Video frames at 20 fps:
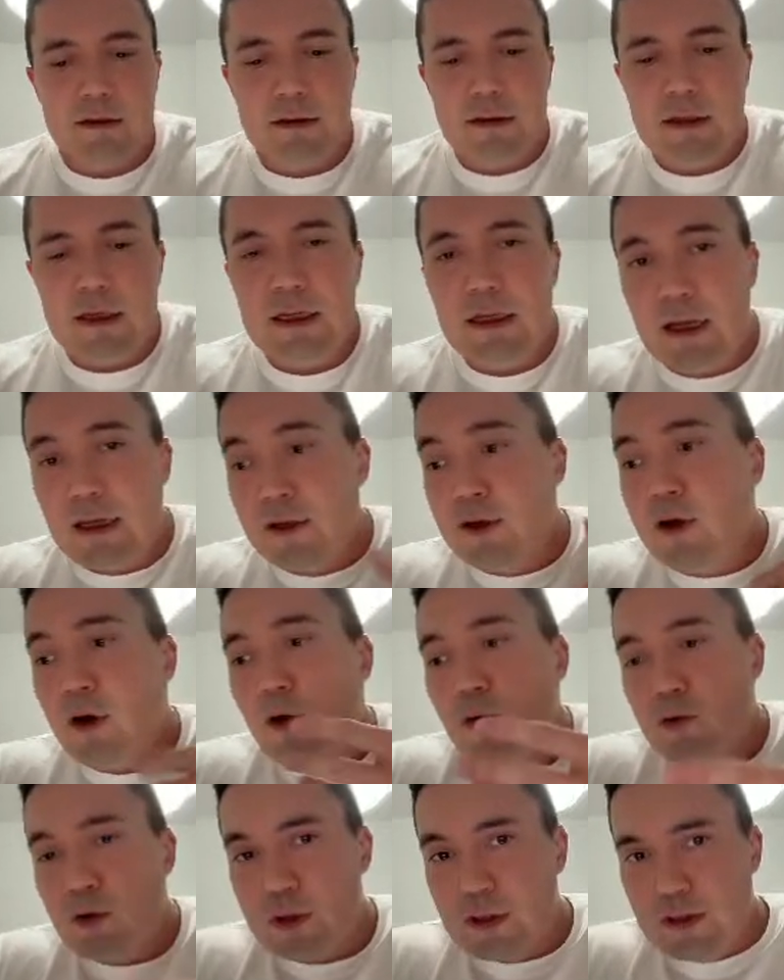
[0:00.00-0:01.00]
It
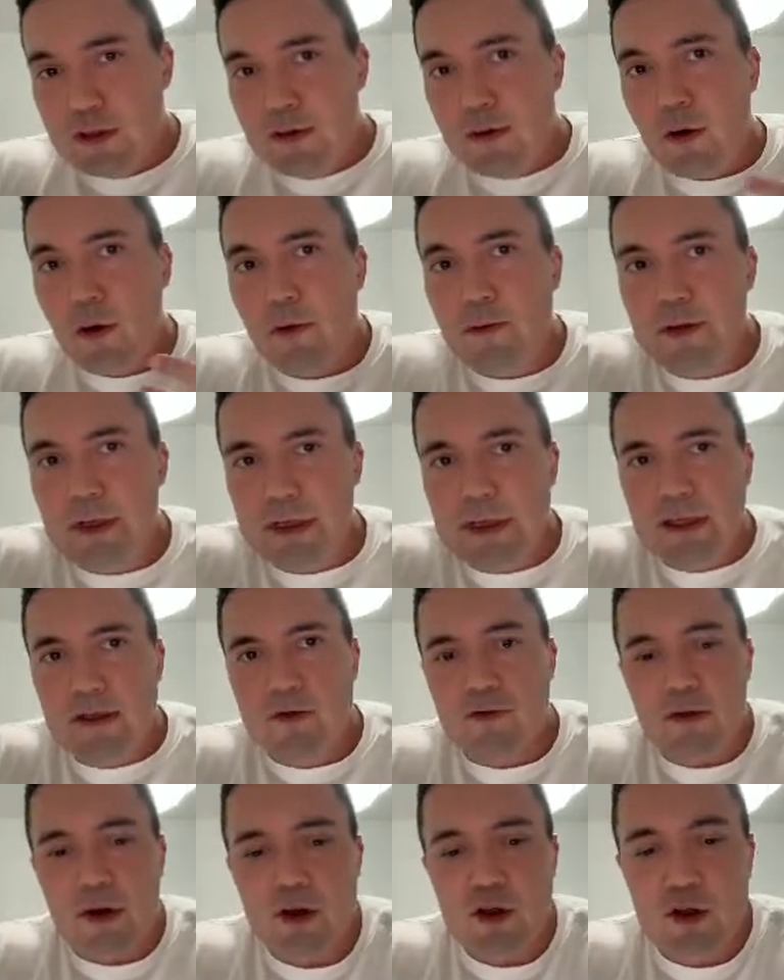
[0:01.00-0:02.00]
encodes all these
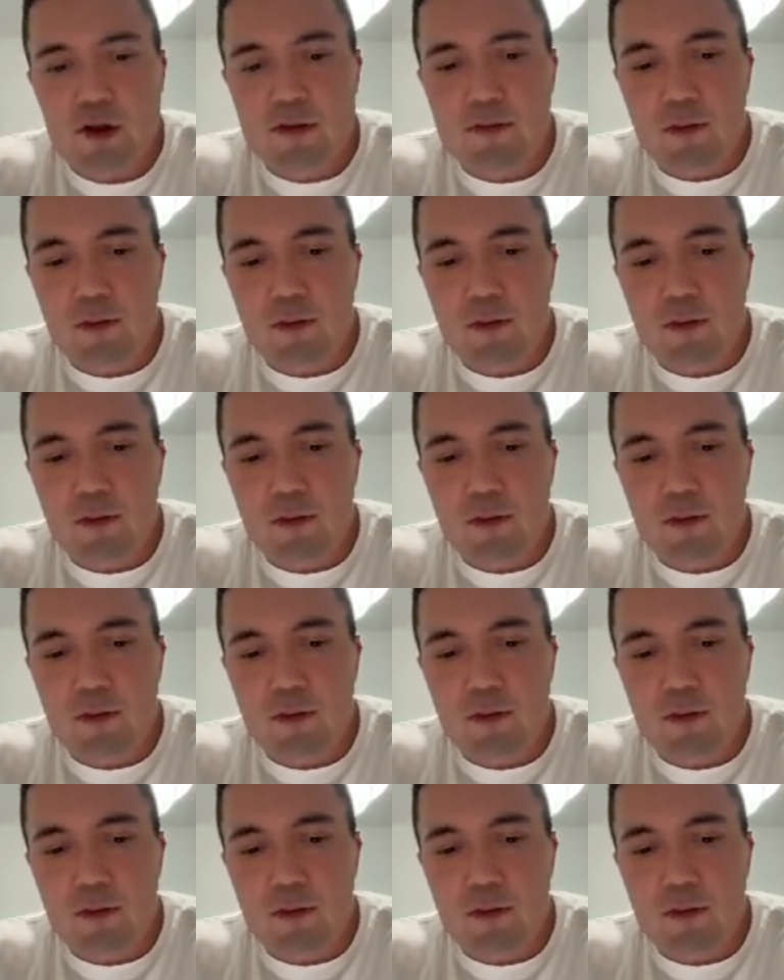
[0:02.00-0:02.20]
instructions